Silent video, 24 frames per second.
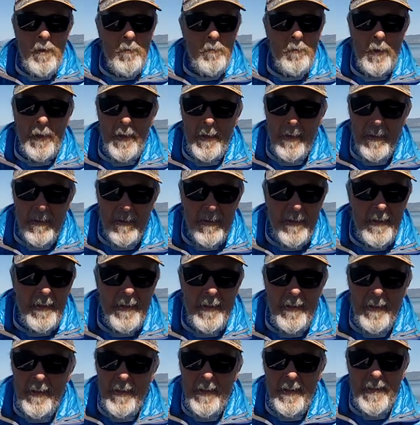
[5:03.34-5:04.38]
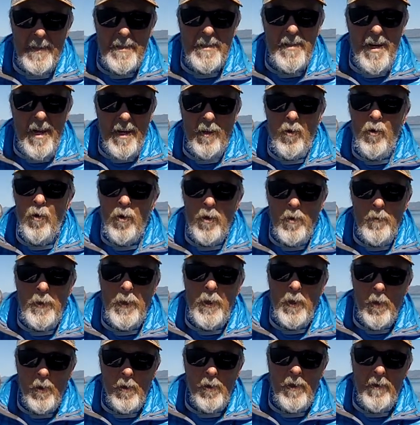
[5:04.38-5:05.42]
but it's not going to be
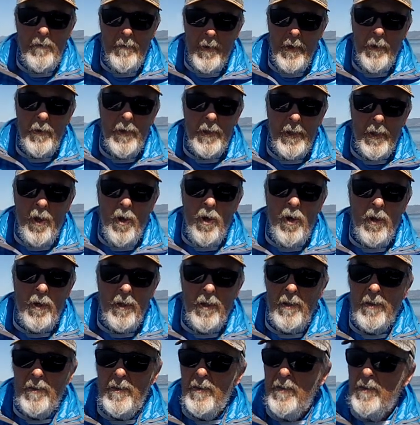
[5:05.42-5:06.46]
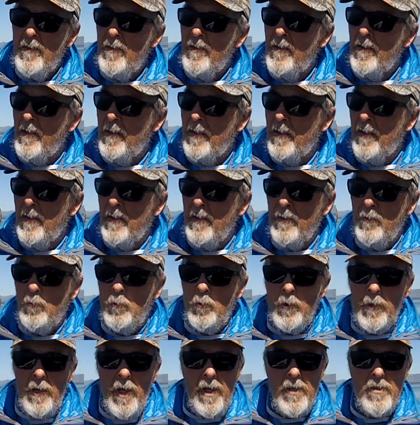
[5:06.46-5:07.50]
early very long. It
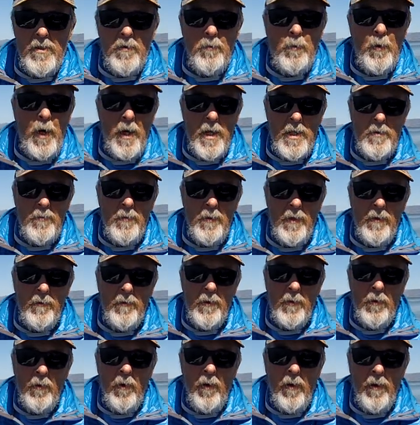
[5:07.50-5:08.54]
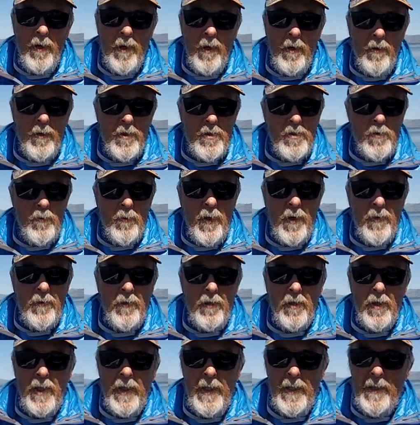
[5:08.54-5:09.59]
would not surprise me if there aren't areas around the
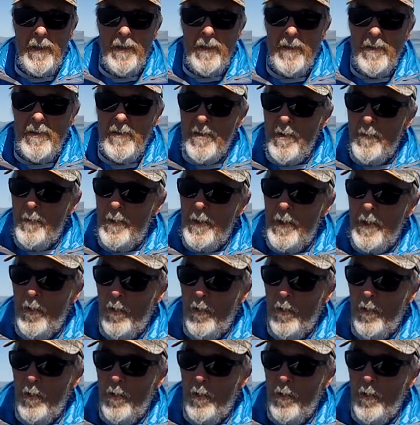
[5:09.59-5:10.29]
lake, some of the